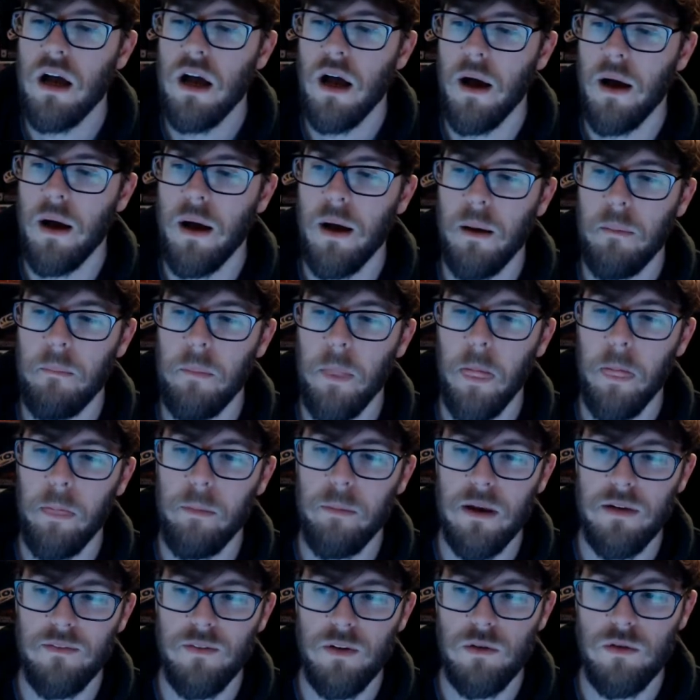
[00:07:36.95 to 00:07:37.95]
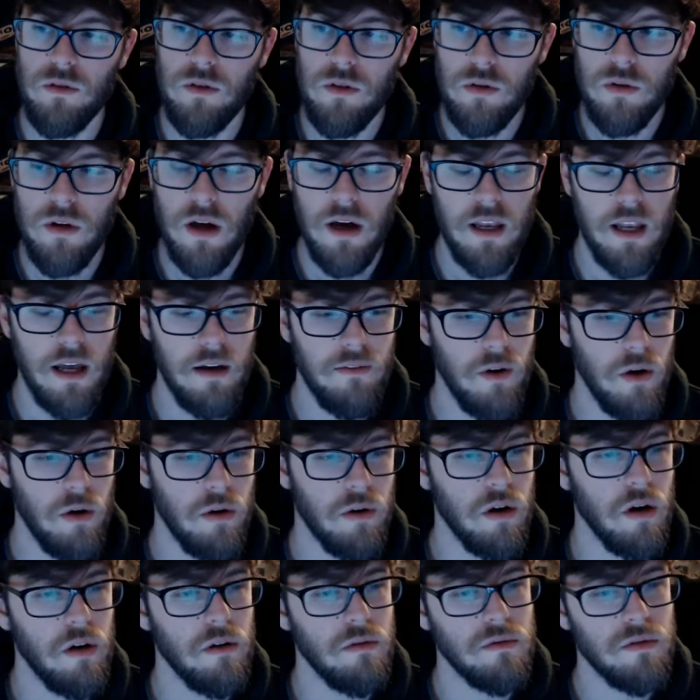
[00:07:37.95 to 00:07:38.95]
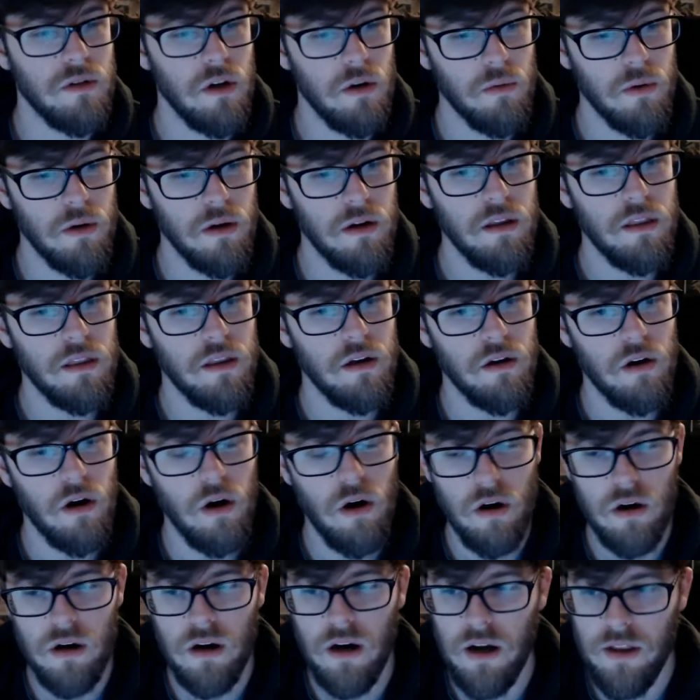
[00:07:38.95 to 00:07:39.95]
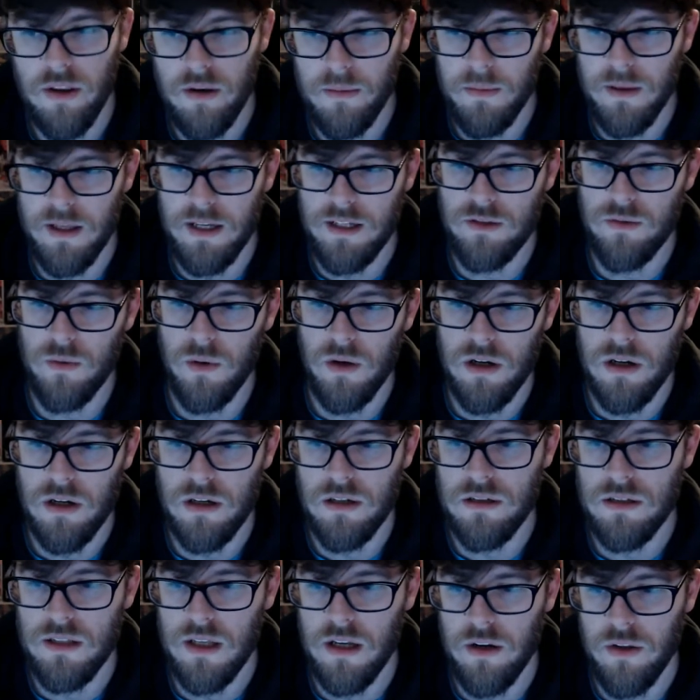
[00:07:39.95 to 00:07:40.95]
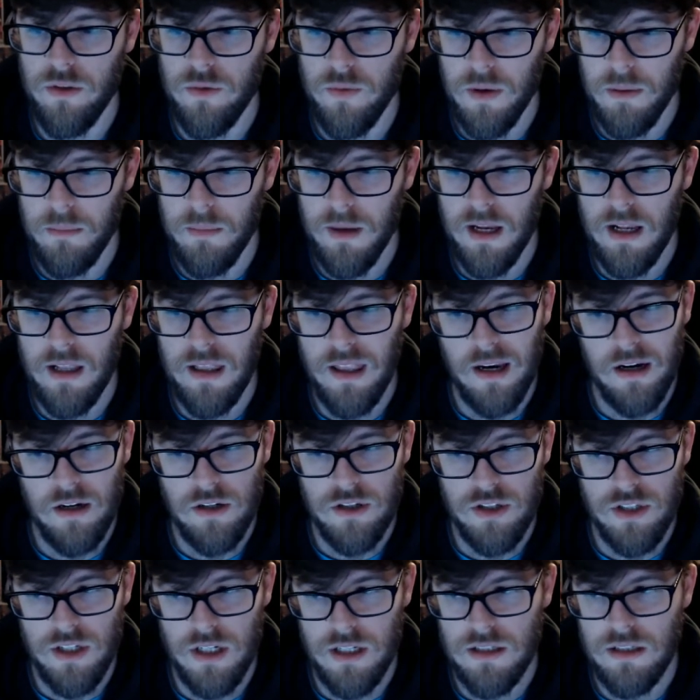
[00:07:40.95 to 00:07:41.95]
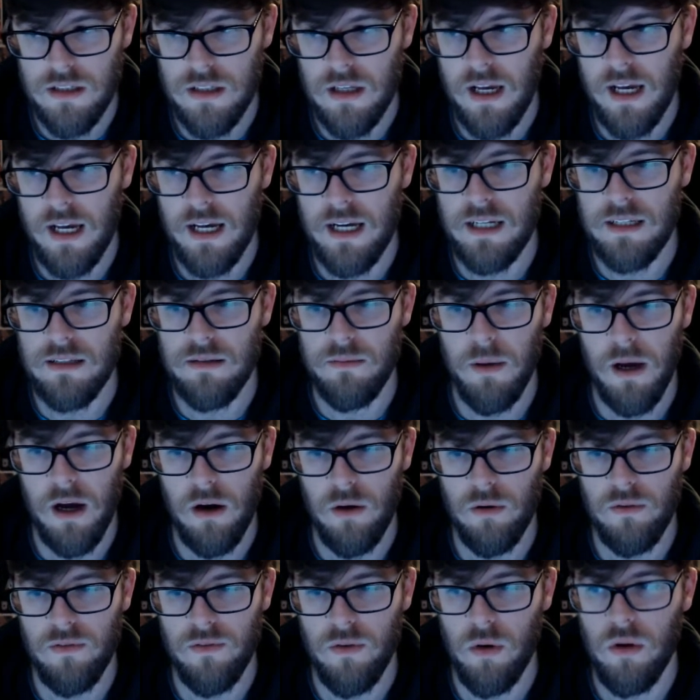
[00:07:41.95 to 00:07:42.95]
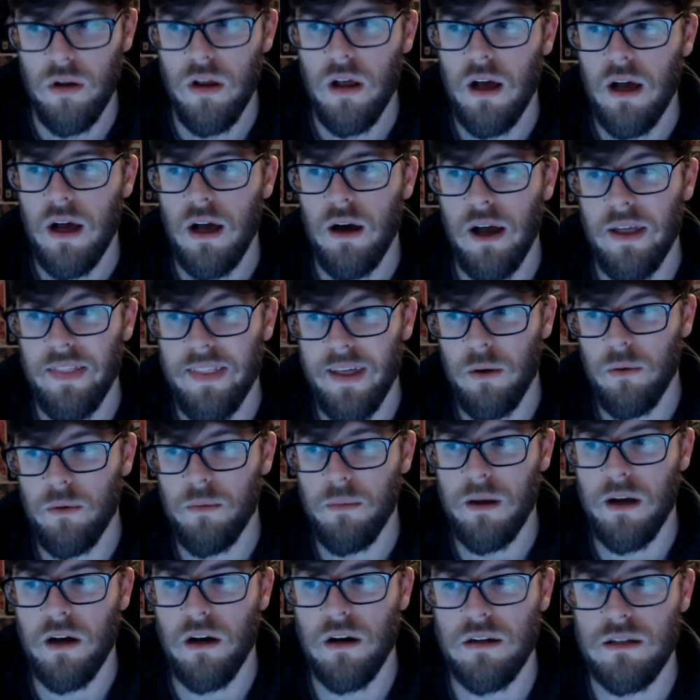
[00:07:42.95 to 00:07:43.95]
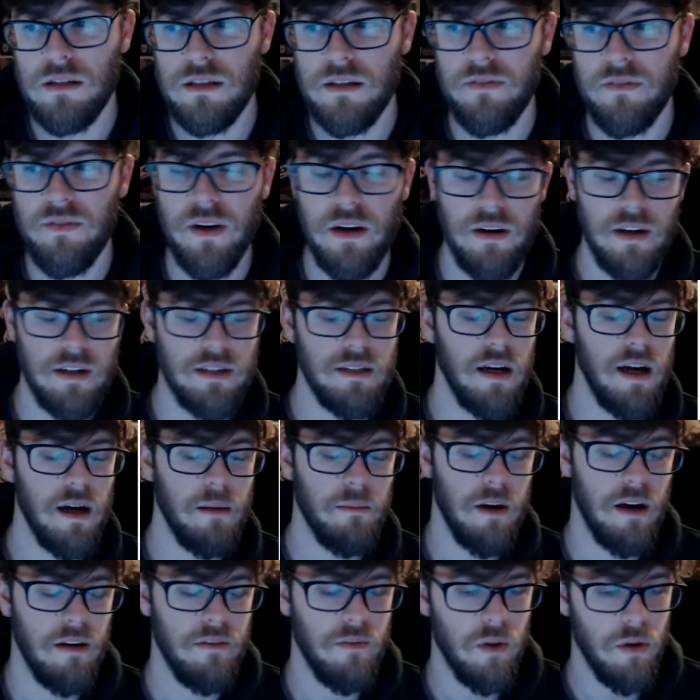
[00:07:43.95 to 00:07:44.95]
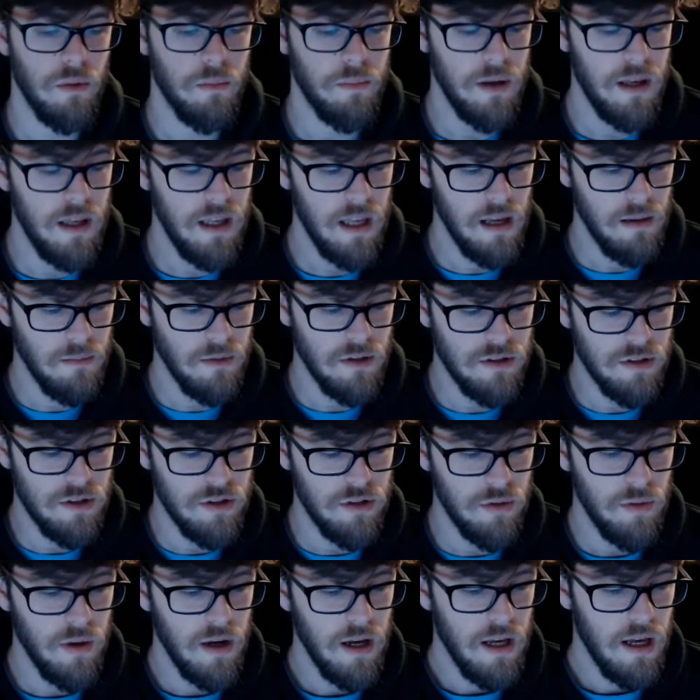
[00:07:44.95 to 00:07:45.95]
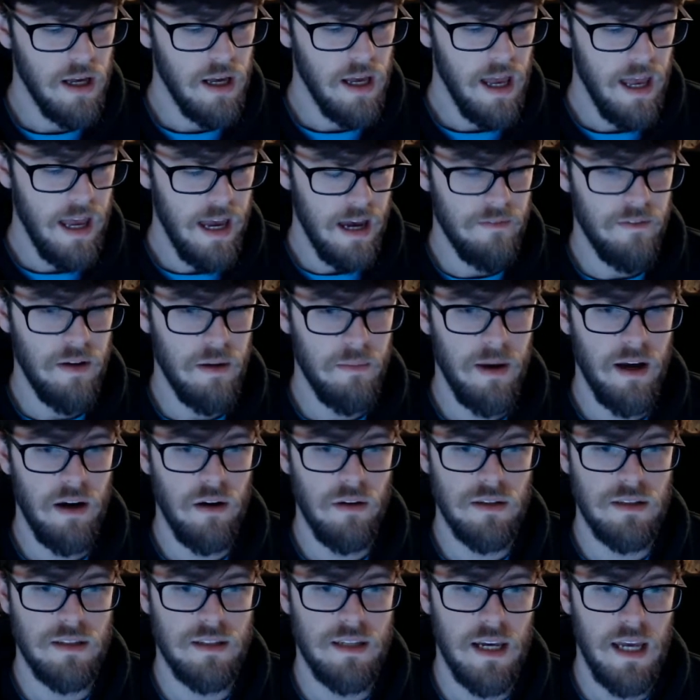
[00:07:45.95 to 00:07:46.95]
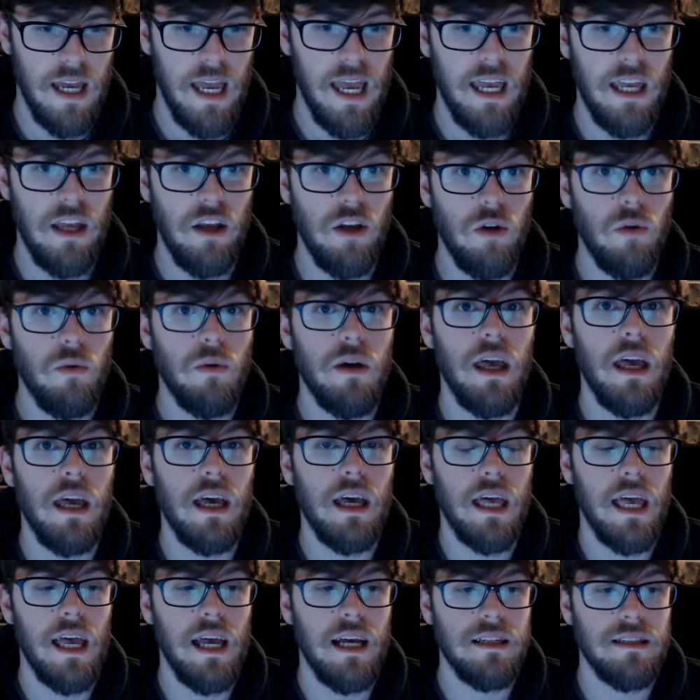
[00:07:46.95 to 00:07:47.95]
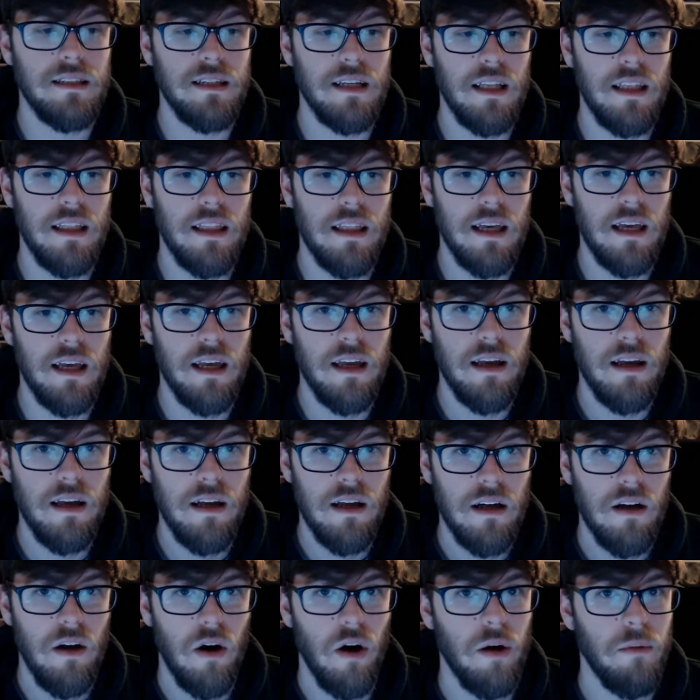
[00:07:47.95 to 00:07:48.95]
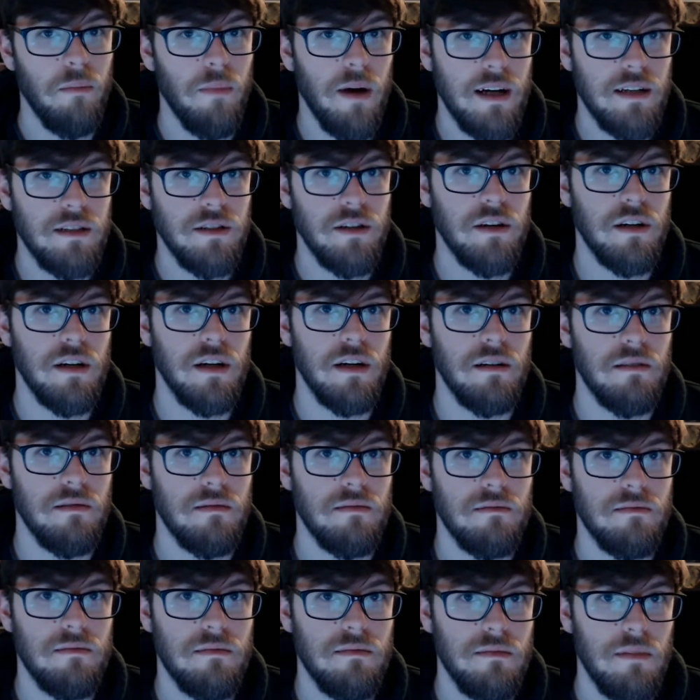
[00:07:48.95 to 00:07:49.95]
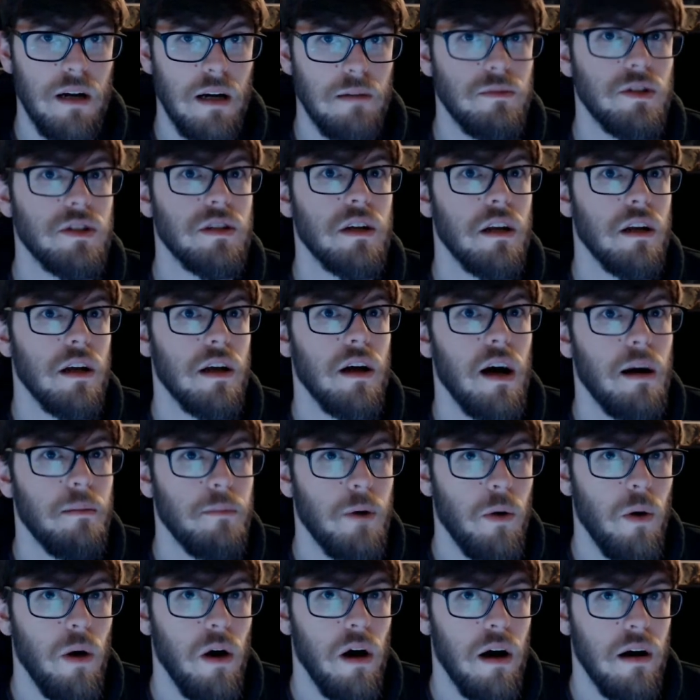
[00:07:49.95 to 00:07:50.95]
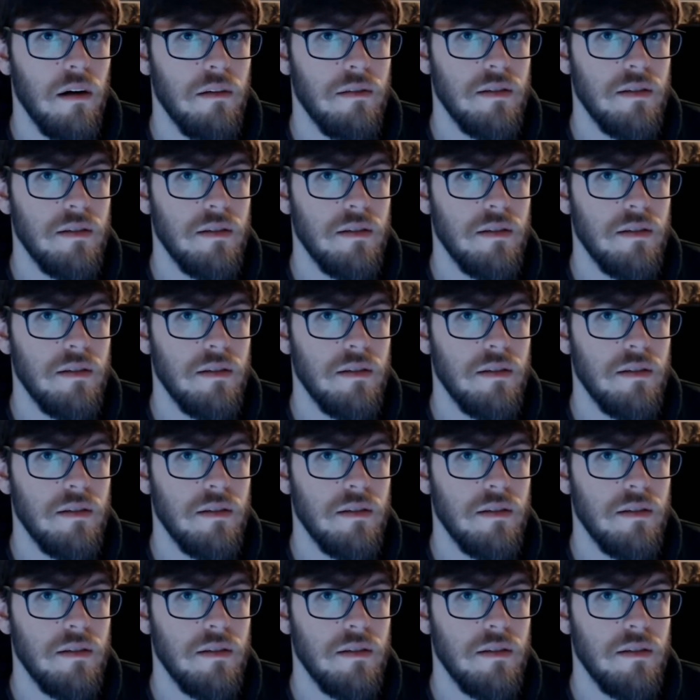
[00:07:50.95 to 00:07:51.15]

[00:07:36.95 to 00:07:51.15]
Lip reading: But if you do not have Oko, don't worry. There are other Planeswalkers that are 3 mana that are just as powerful. And that would be our Teferi Time Raveler. Being able to have him out and say, hey, you can't cast anything on my turn. I'm just going to combo off.